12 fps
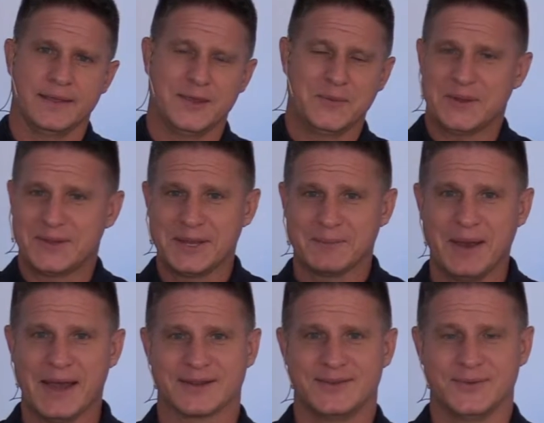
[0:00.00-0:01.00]
You may think
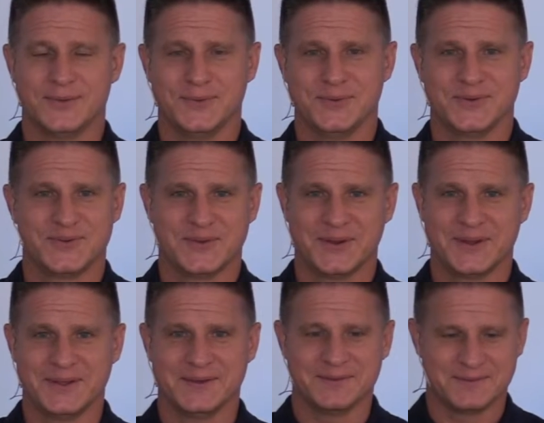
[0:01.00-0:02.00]
back to your
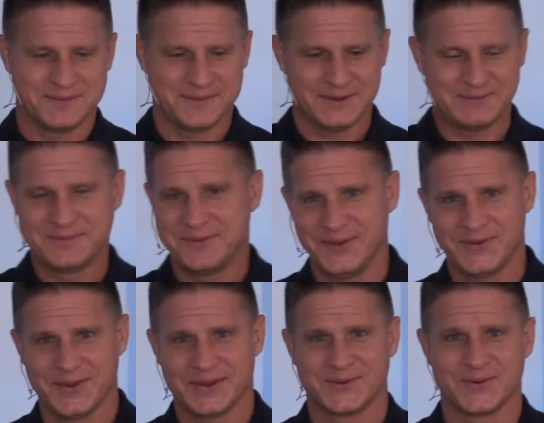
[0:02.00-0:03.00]
study of
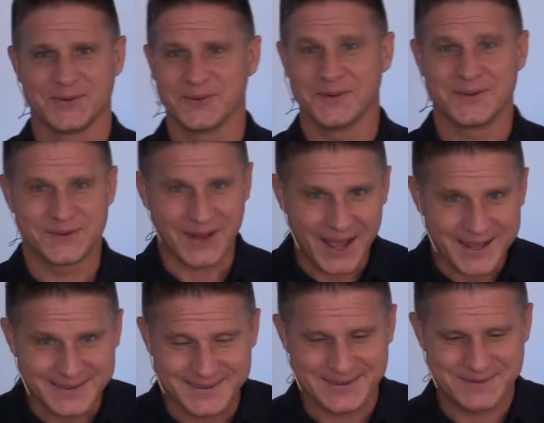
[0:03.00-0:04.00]
physics or
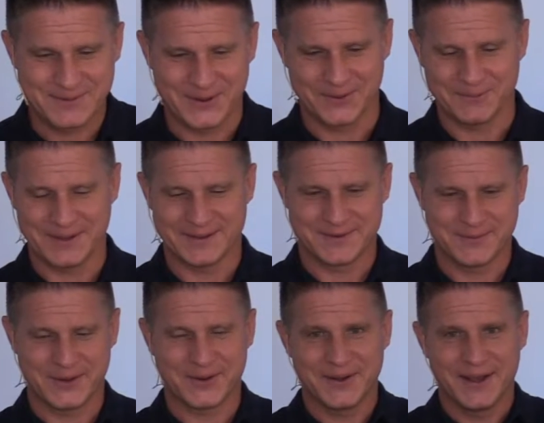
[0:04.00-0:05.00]
science experiments
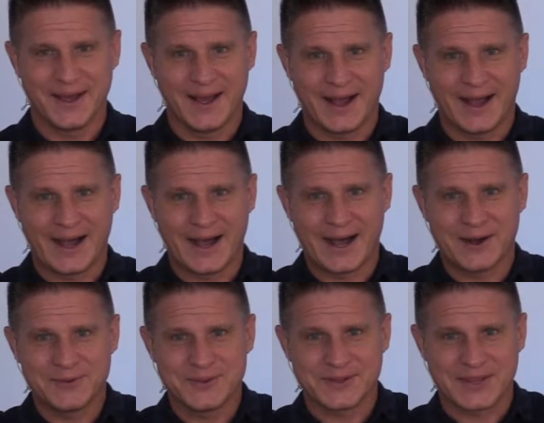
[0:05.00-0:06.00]
about
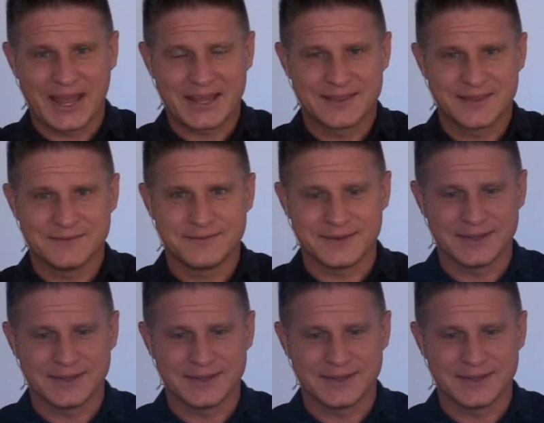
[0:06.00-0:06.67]
how the length of a